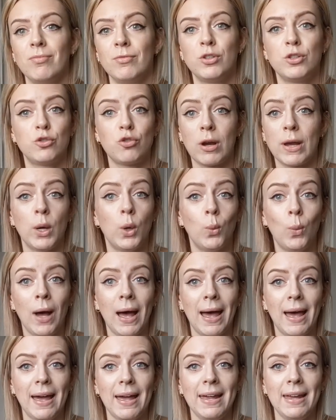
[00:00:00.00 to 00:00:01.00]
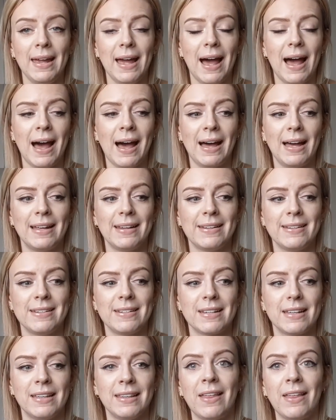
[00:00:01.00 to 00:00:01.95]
straight away and